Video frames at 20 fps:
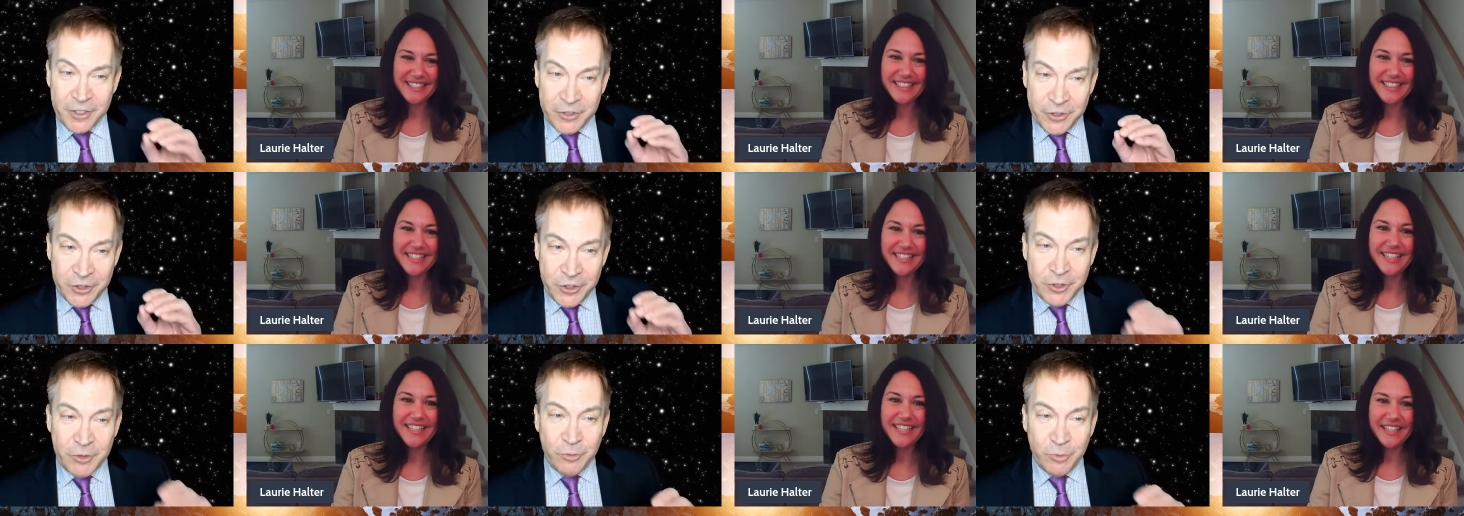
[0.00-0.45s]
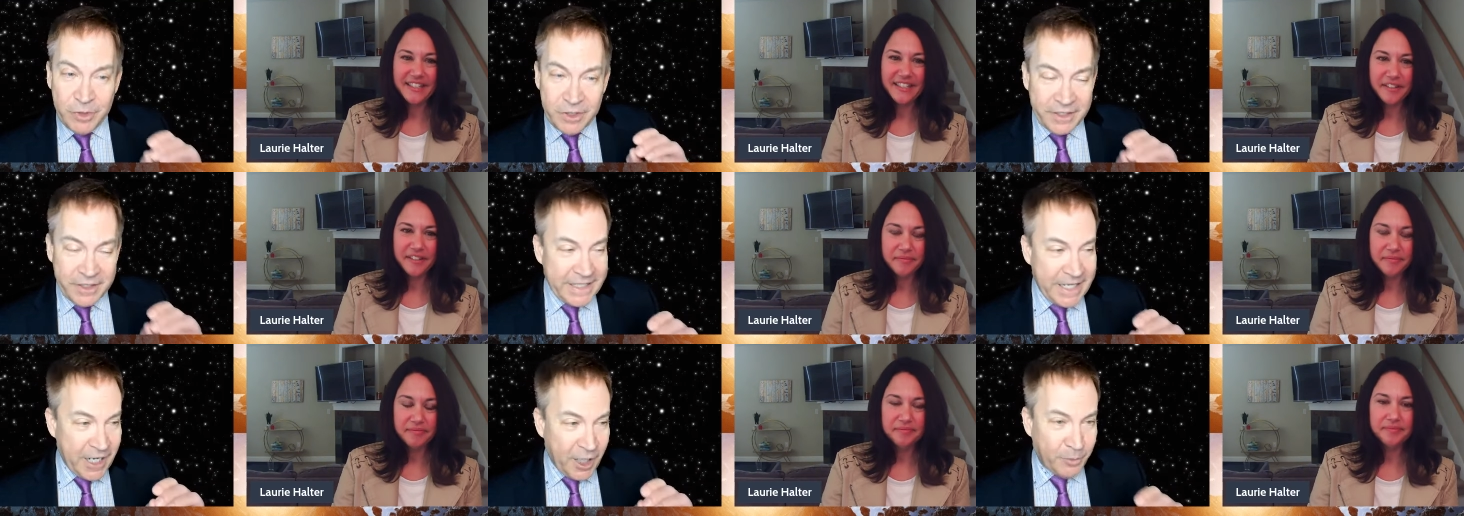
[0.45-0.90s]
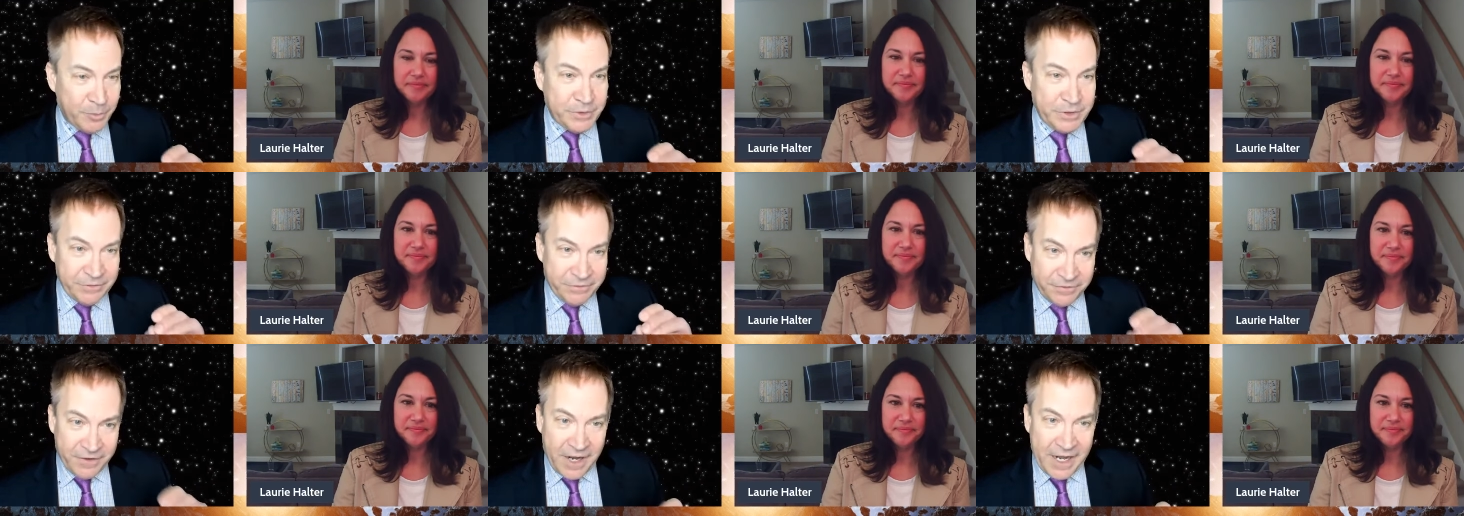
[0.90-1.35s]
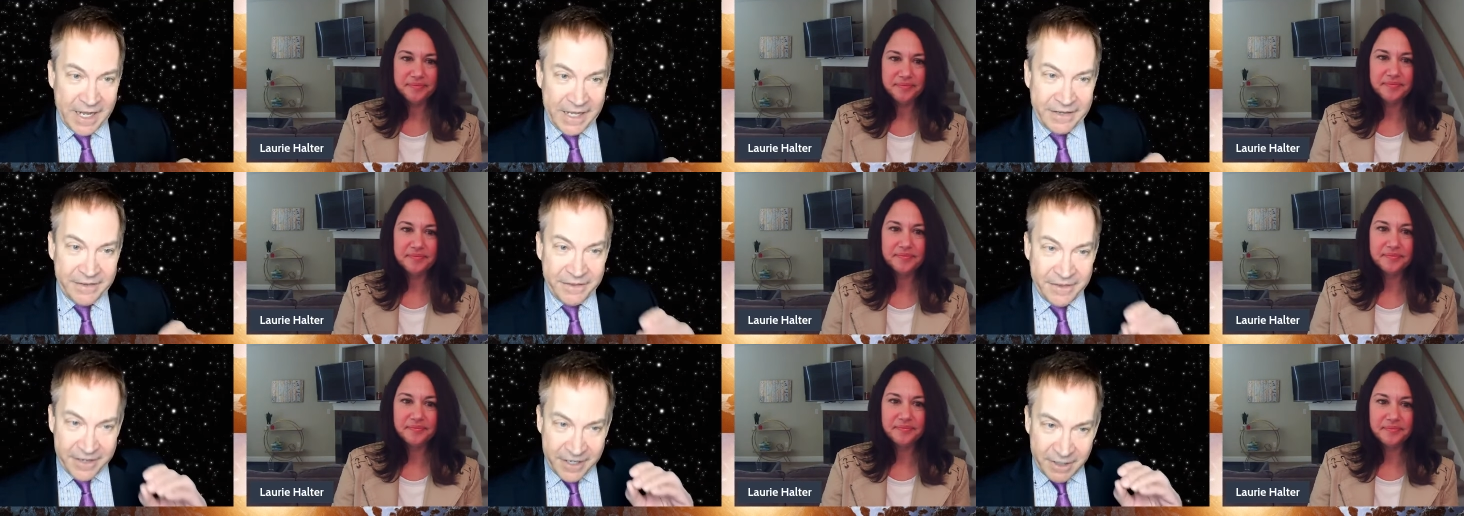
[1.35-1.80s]
Speaker 1: You really help
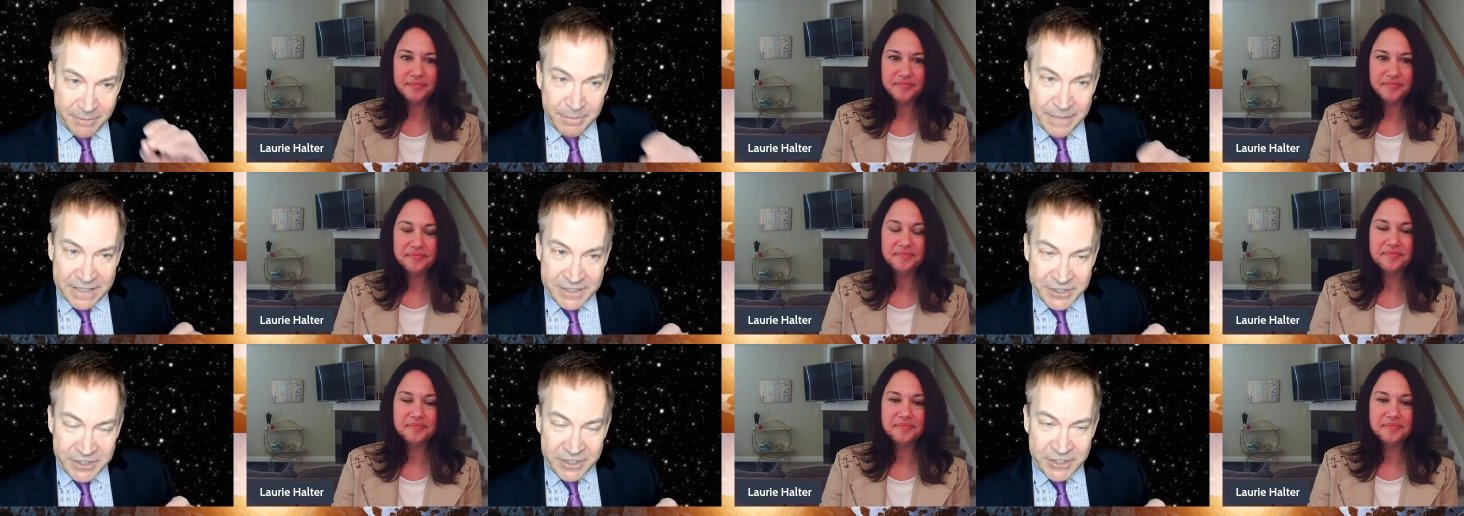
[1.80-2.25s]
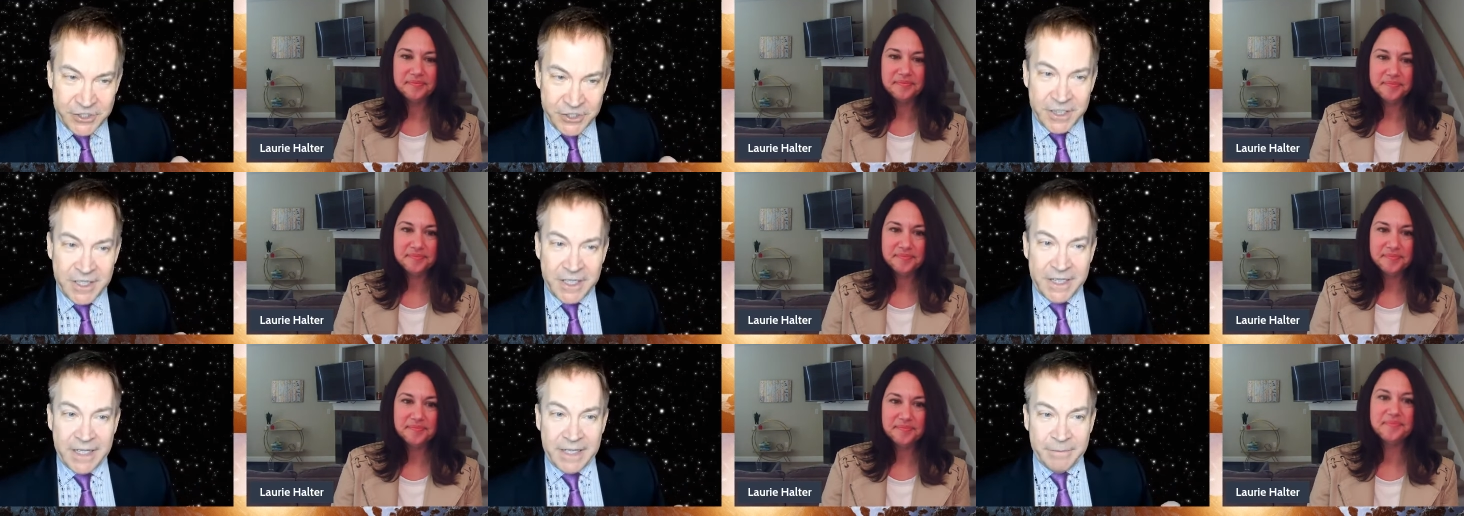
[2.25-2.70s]
define their message,